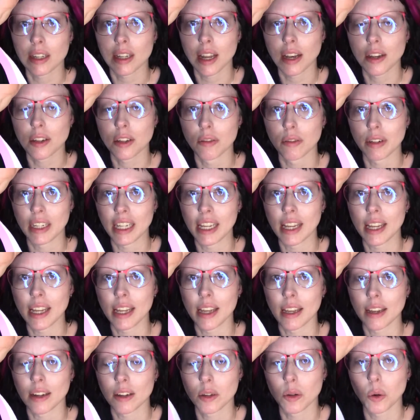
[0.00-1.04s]
sensory
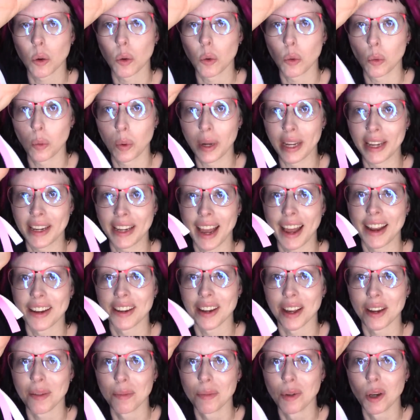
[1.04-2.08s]
icks all weekend.
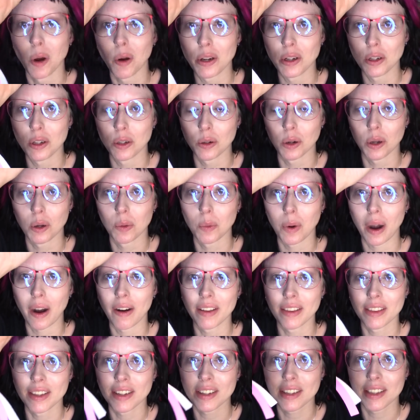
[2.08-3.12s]
I'm not enjoying
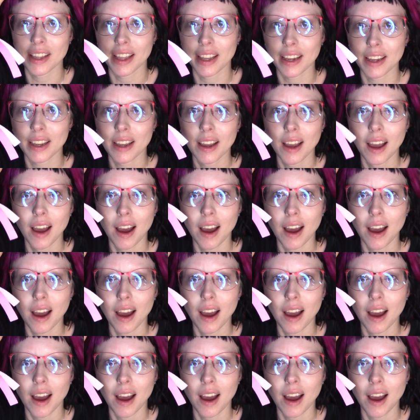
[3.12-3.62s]
wearing this thing.